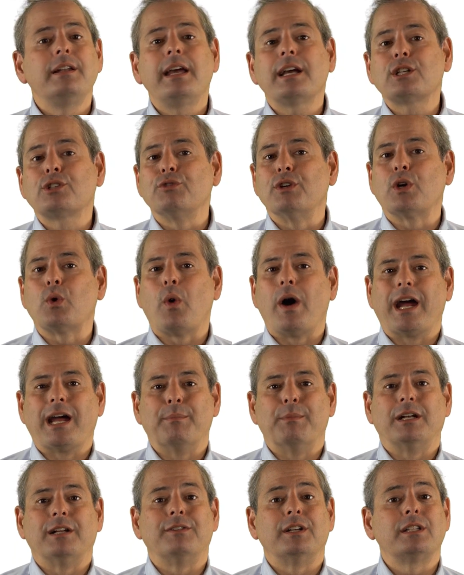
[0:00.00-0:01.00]
next
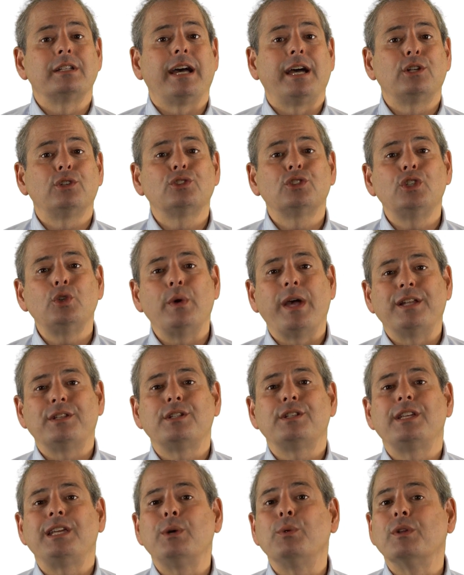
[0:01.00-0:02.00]
requirement of a Title II
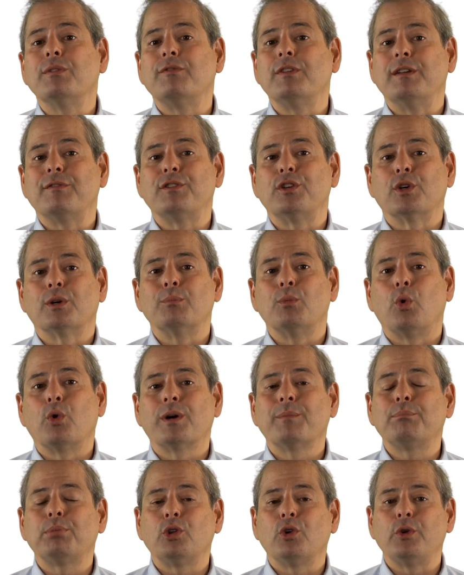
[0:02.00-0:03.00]
entity with 50 or more
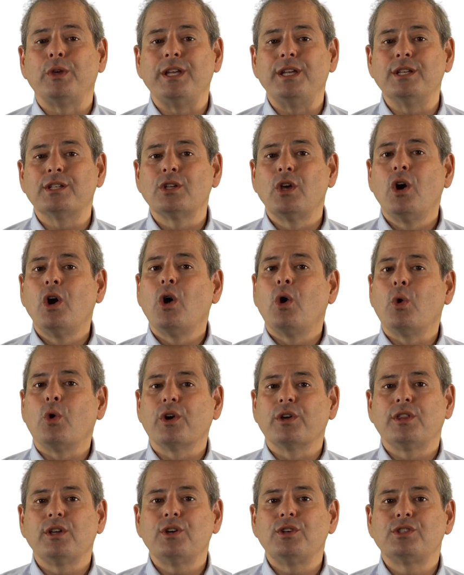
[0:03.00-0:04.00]
employees
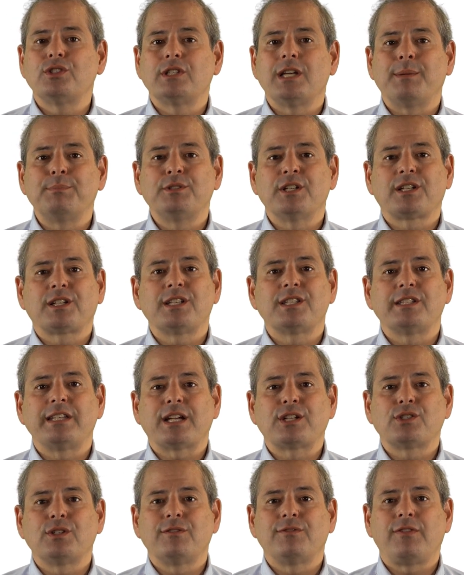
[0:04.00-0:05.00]
or those subject to
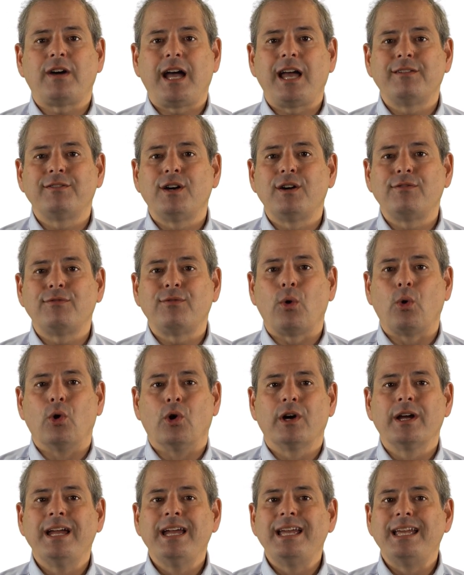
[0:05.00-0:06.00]
Section
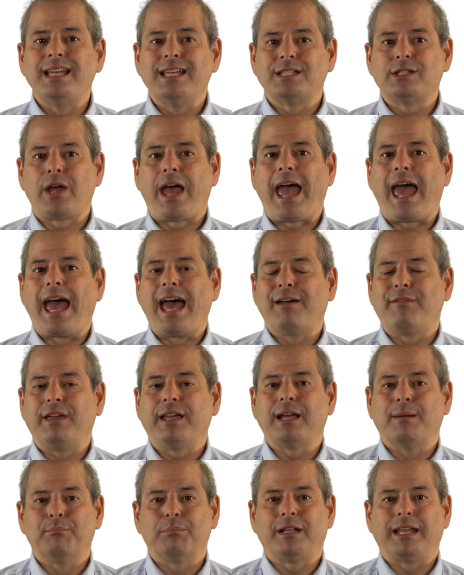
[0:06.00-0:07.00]
504 is to have a
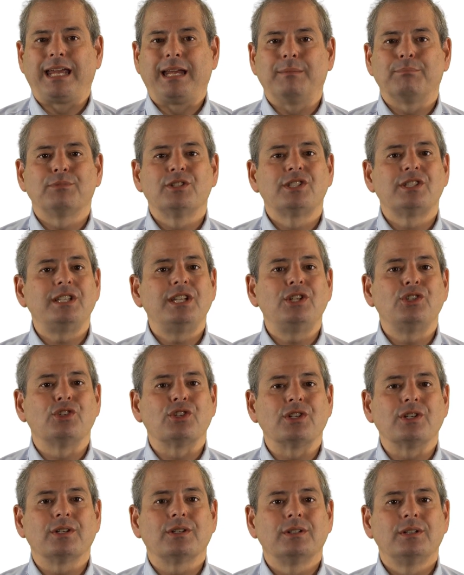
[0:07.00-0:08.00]
complaint
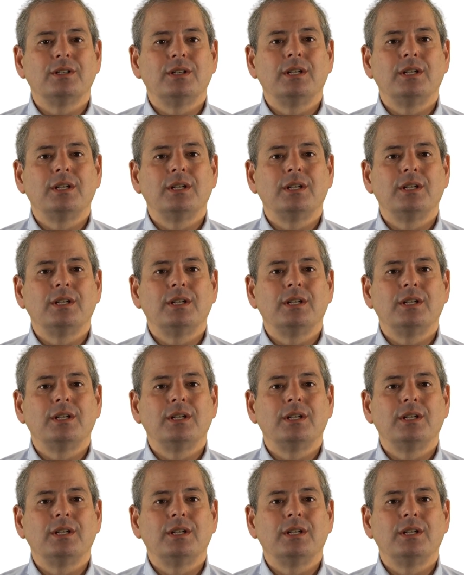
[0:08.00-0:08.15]
procedure.